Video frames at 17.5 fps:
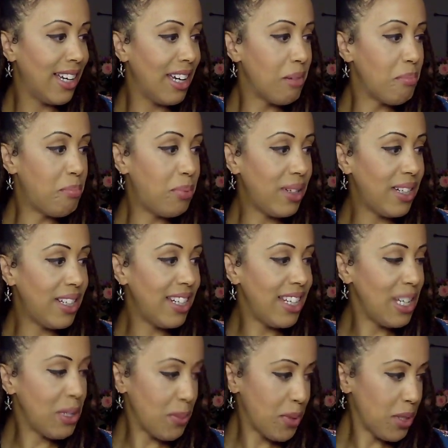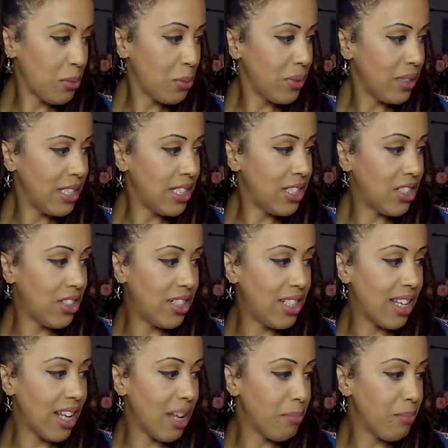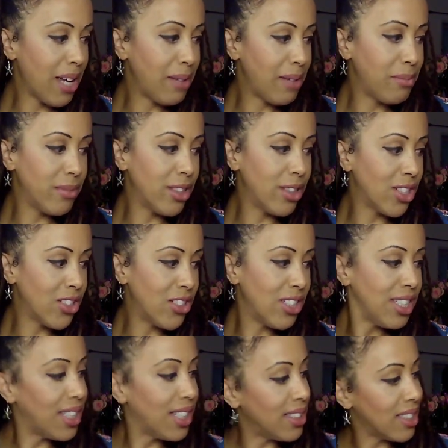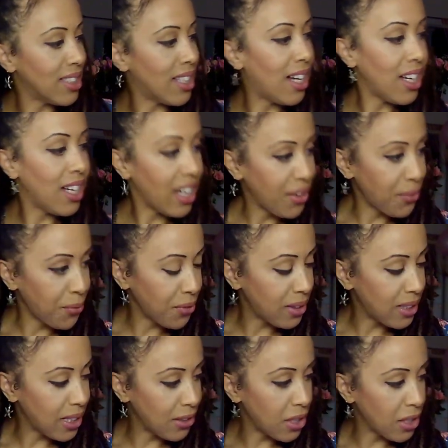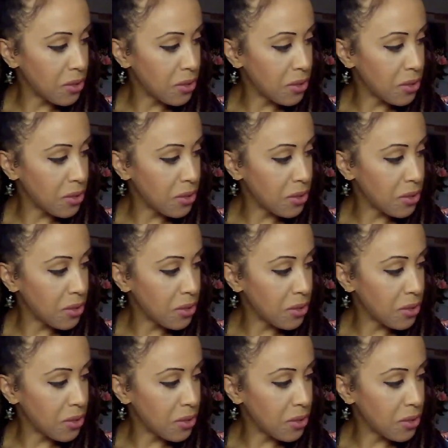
but it was really good. I'm learning a lot, I feel like,